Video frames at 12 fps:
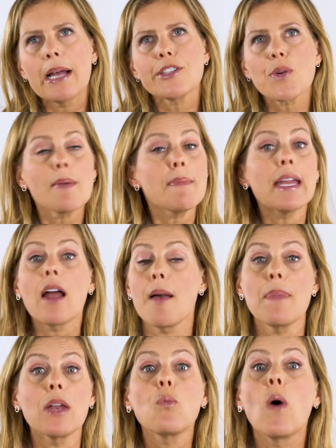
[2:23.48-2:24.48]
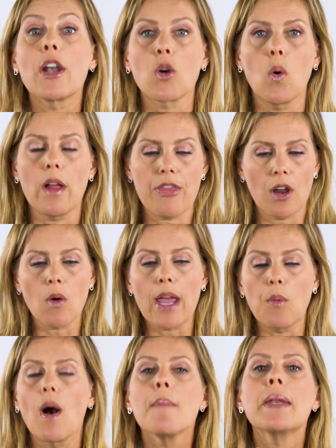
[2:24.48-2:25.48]
So I made one goal. I thought, okay,
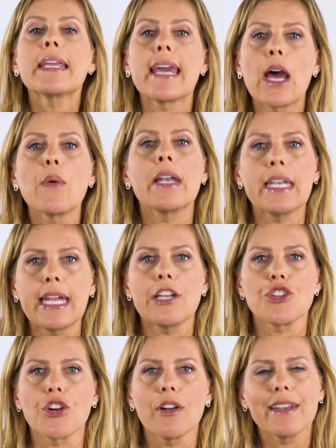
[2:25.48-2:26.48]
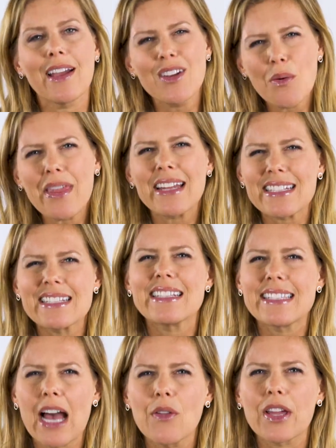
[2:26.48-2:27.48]
well, I'm gonna get out in nature. Now I know that doesn't
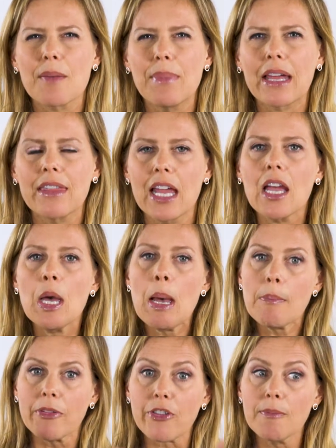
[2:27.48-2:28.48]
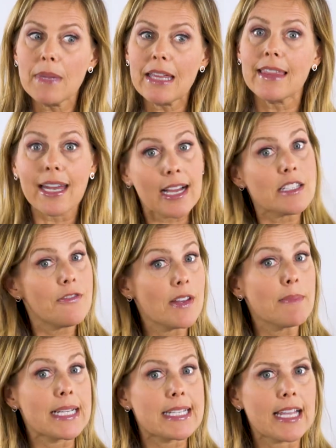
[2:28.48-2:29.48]
sound like a big thing, but for me, that had to fit
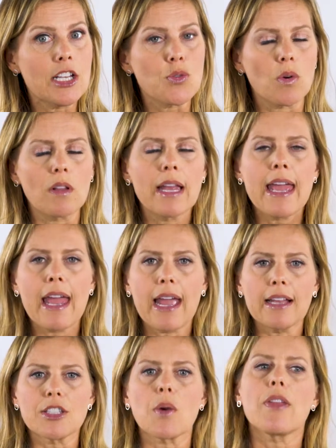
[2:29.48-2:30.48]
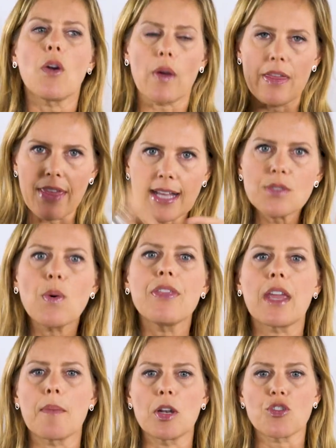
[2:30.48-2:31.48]
my schedule. And so I thought, okay, that's one
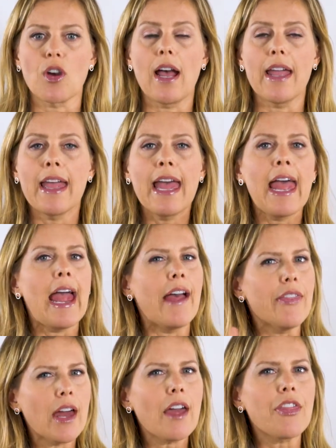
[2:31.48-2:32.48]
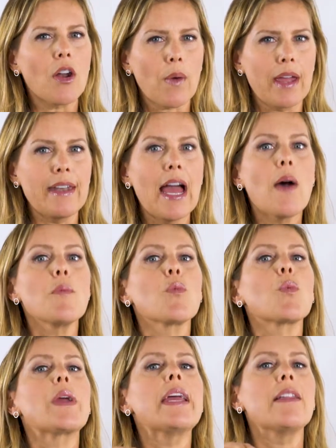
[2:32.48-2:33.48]
thing I'm gonna try. And then I thought, okay, now I'm
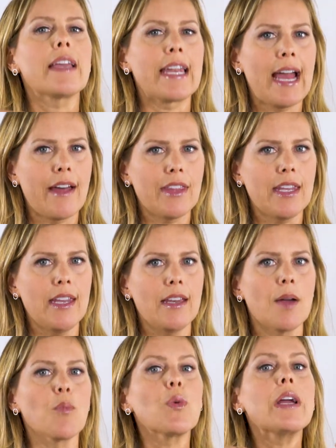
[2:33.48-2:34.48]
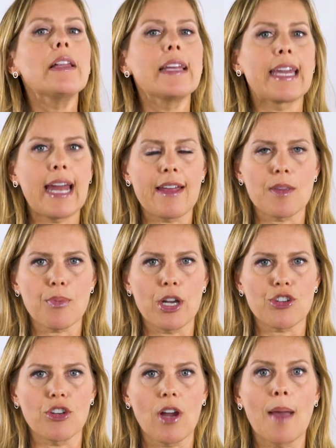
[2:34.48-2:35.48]
really gonna add the heat. I'm really gonna add the
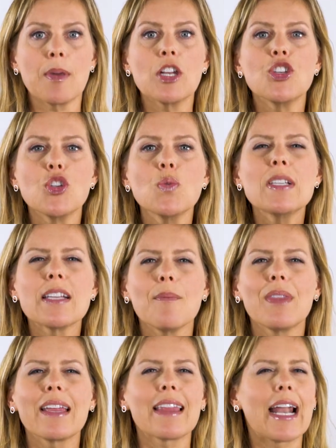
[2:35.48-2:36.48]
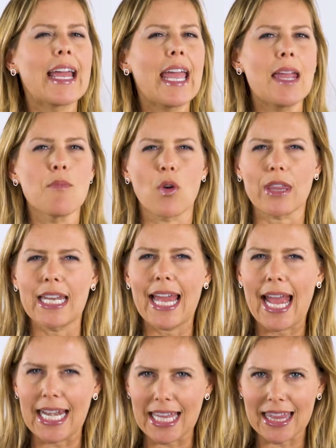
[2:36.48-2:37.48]
pressure. I'm gonna do something that I hate more than
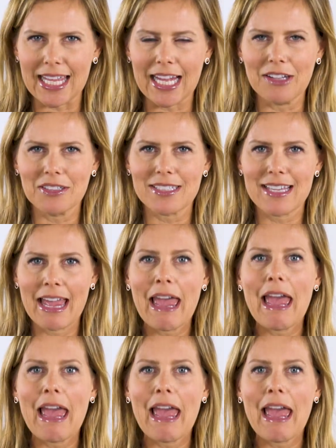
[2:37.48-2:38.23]
anything else.